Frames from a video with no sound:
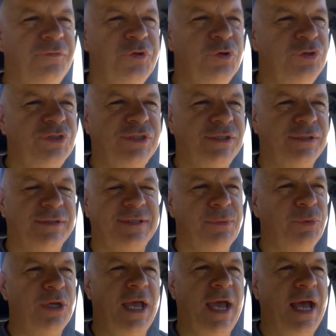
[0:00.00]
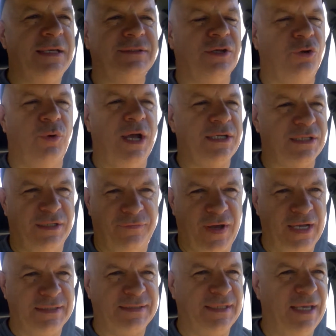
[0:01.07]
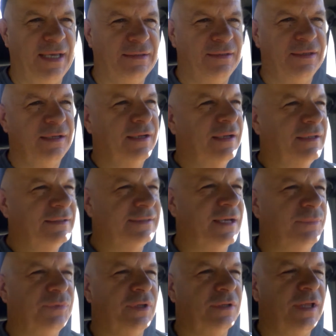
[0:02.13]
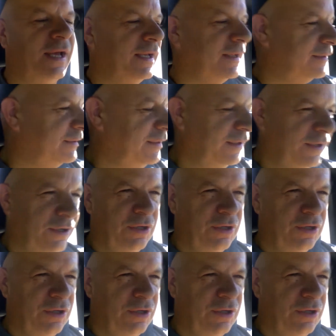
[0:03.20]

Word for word: if you simply ask a question. If I said something like,